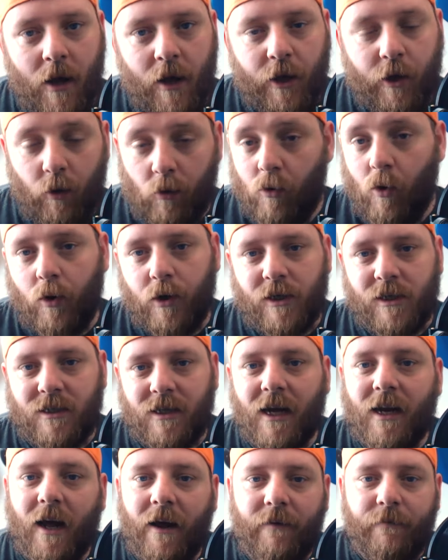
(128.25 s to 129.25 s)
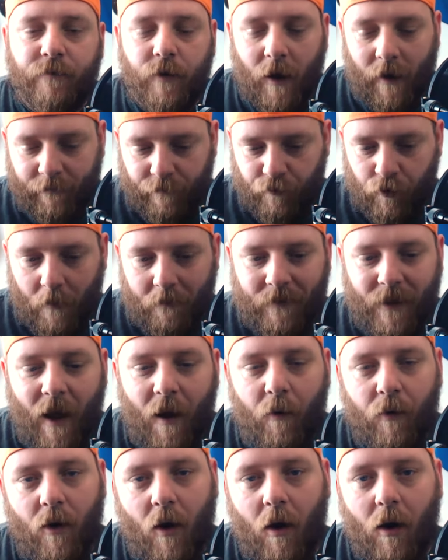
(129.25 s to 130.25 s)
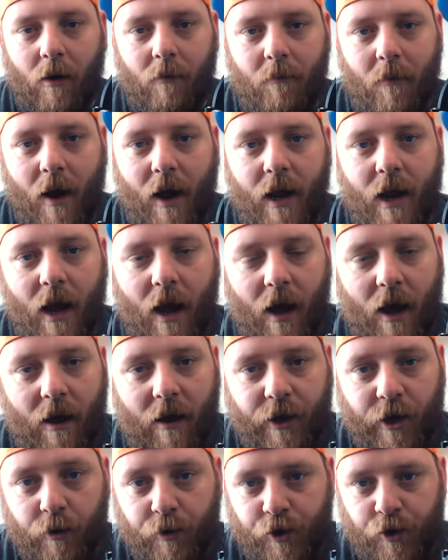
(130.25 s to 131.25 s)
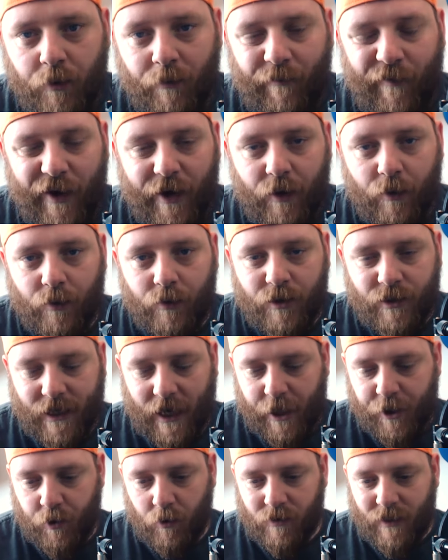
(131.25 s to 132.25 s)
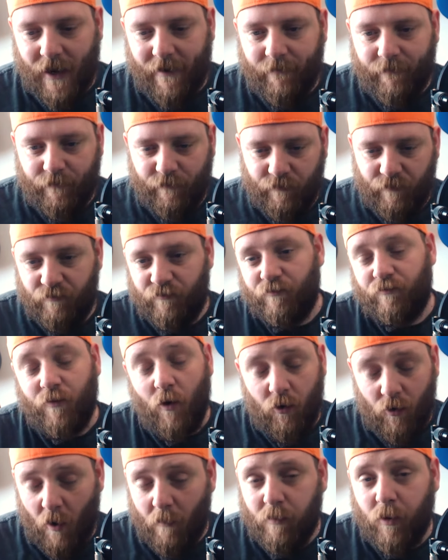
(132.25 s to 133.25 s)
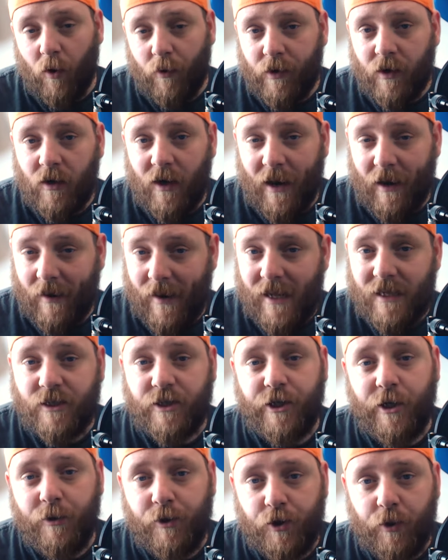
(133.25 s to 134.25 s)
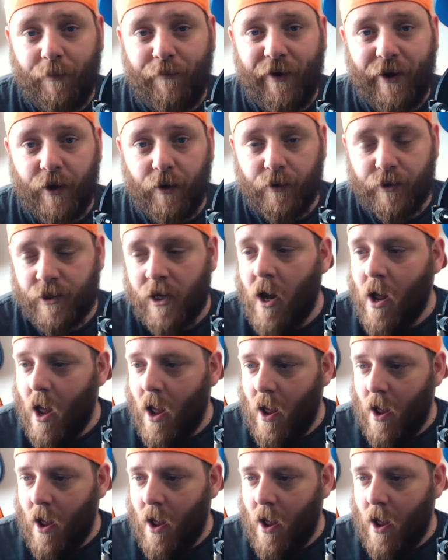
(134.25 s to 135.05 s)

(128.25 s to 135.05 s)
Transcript: You'll notice that I've dropped down on my YouTube video schedules. I've uploaded less YouTube videos